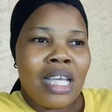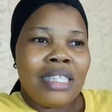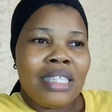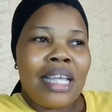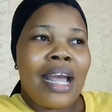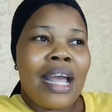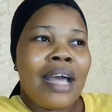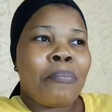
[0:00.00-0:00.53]

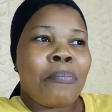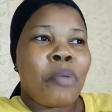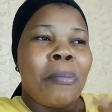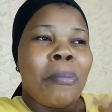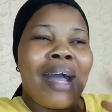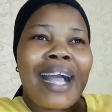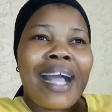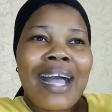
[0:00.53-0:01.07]
There are
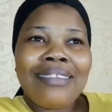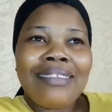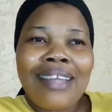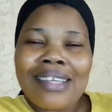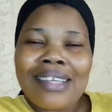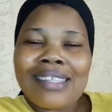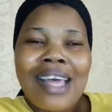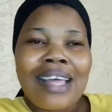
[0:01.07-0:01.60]

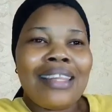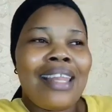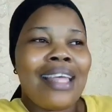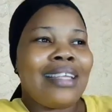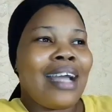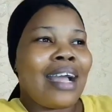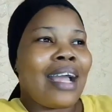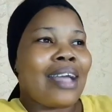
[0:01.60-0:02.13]
propagandas that,
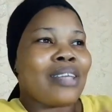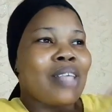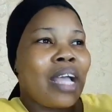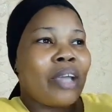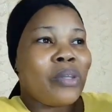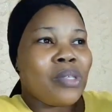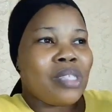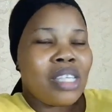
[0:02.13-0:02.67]
like,
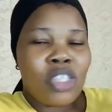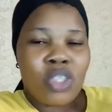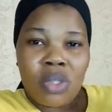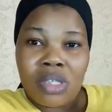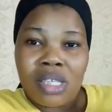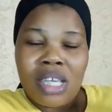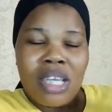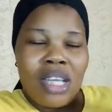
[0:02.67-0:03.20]

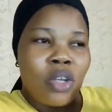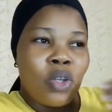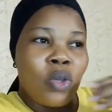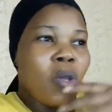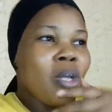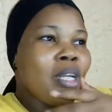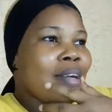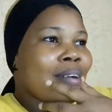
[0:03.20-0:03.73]
accusation
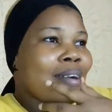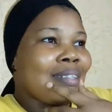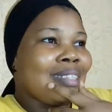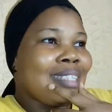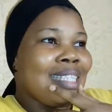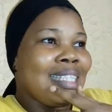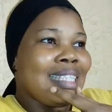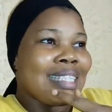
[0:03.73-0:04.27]
going around
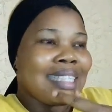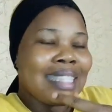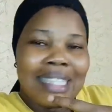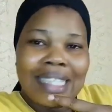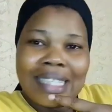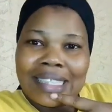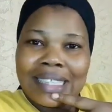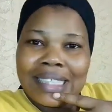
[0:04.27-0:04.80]
the
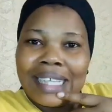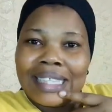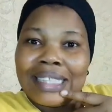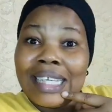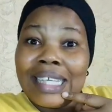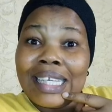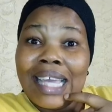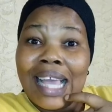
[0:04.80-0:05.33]
internet that
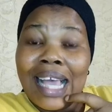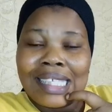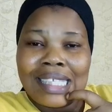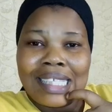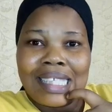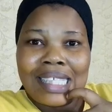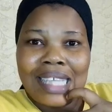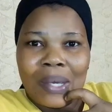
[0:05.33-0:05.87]
Nengi has
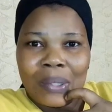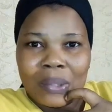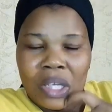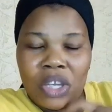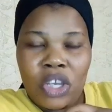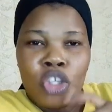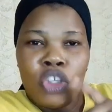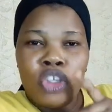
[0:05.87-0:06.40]
a child.
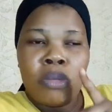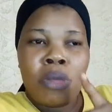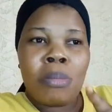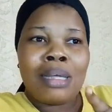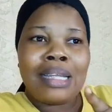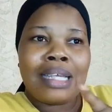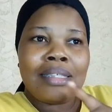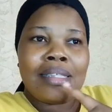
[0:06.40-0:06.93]
You
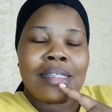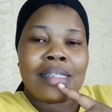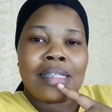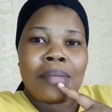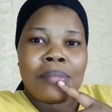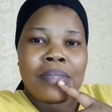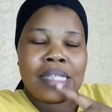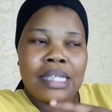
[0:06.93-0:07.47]
remember that this
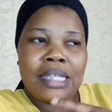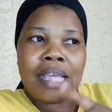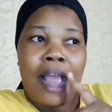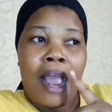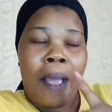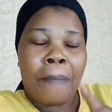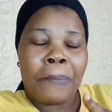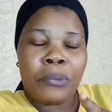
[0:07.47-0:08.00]
same thing
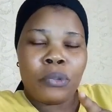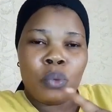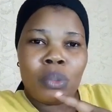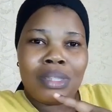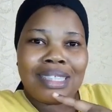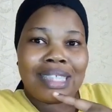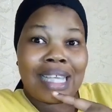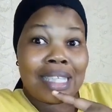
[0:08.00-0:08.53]
happened
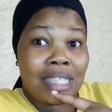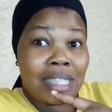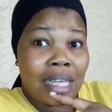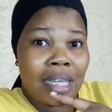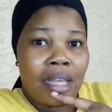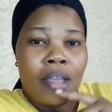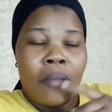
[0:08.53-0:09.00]
with Tacha,